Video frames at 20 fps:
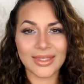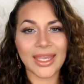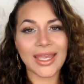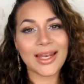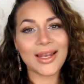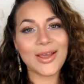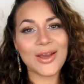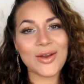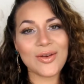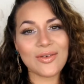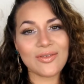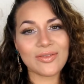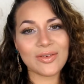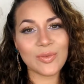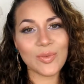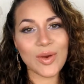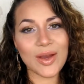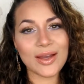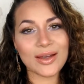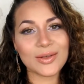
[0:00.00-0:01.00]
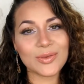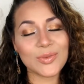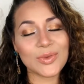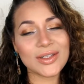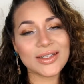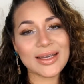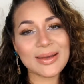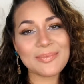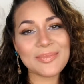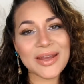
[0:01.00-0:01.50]
Hello everyone,
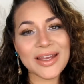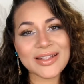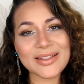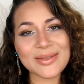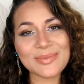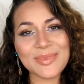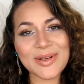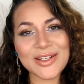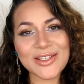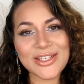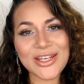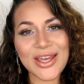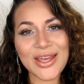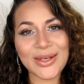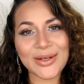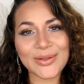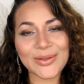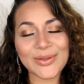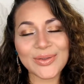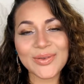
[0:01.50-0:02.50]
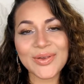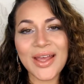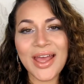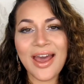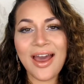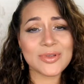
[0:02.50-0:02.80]
welcome back to my channel.